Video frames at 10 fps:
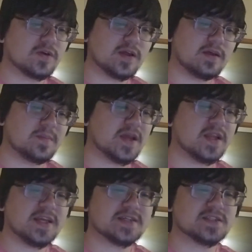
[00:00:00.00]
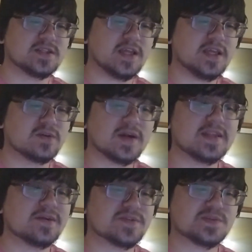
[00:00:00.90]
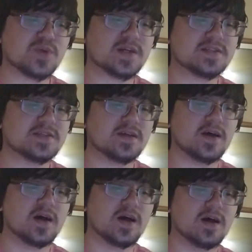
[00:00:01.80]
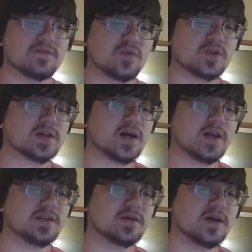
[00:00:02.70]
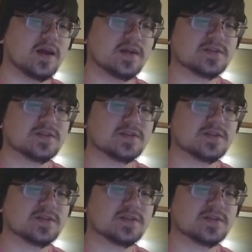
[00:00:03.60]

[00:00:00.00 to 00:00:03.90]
him, and he greatly respects Fourth Kind and